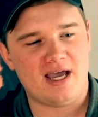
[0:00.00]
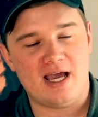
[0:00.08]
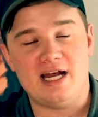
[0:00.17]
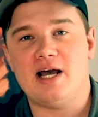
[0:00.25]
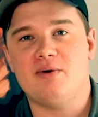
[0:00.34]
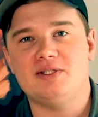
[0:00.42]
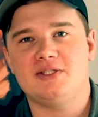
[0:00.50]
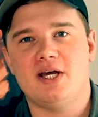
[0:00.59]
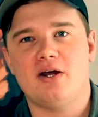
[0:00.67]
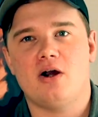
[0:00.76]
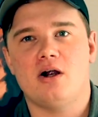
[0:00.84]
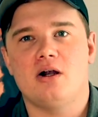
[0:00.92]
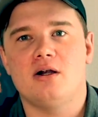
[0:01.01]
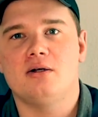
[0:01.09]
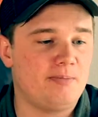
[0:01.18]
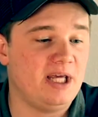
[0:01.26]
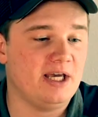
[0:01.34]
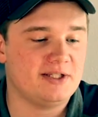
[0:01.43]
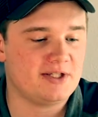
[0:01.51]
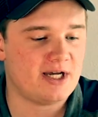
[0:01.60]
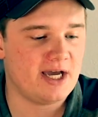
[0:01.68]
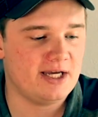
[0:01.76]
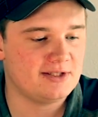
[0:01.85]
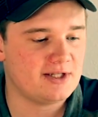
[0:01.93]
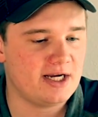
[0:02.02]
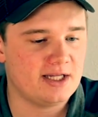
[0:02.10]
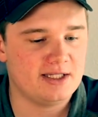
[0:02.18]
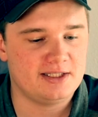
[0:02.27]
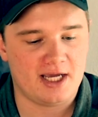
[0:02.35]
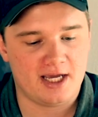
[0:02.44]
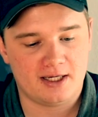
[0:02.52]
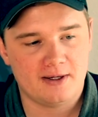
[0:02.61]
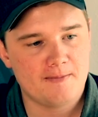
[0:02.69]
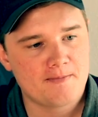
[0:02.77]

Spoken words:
and now we set our PSI inside of the tank.